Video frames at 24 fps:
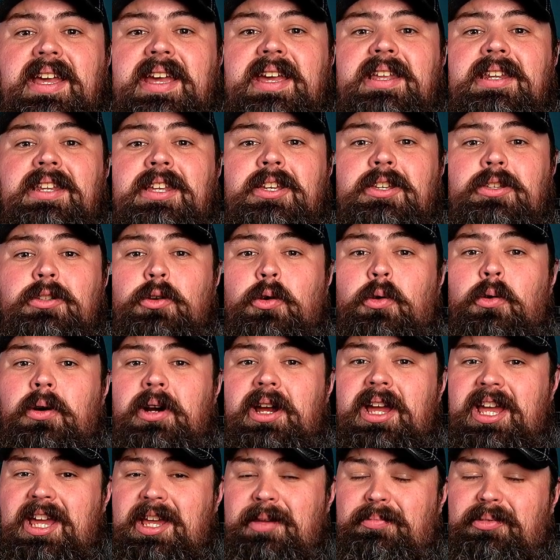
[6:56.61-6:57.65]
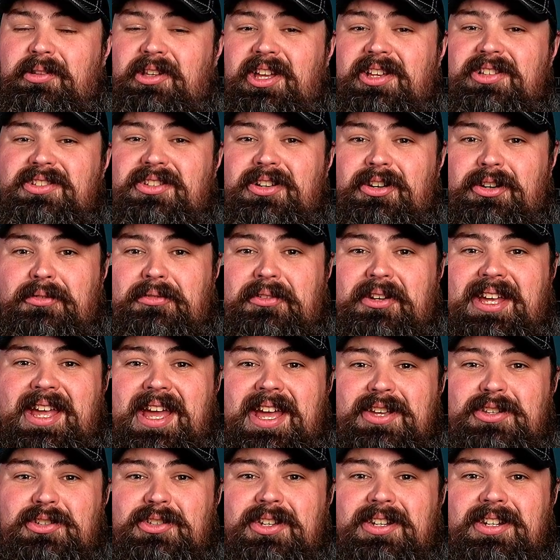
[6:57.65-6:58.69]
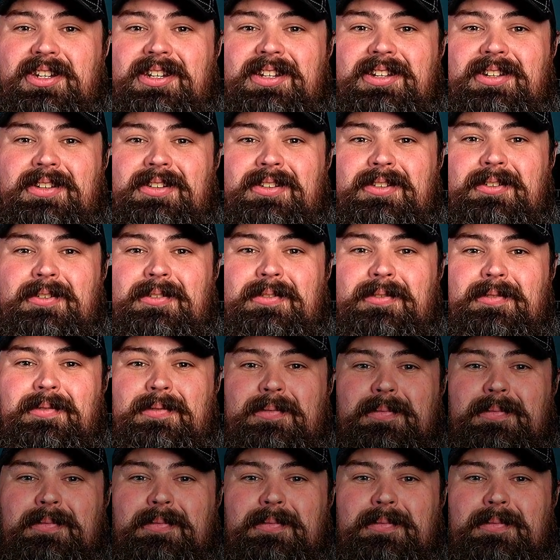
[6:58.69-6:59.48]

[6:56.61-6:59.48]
in gaining your A+ certification.